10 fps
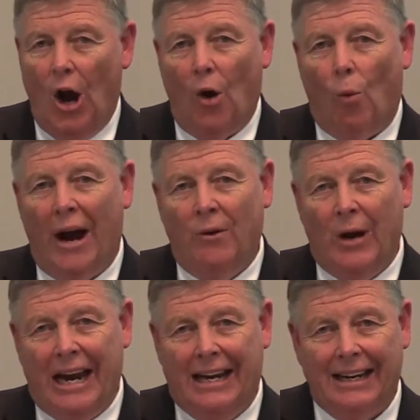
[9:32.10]
When
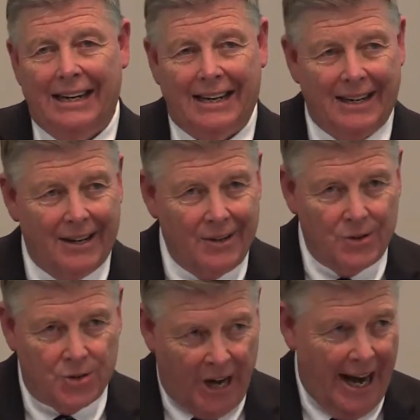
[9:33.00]
we
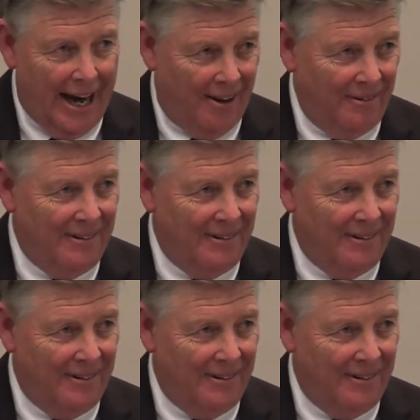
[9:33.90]
sin,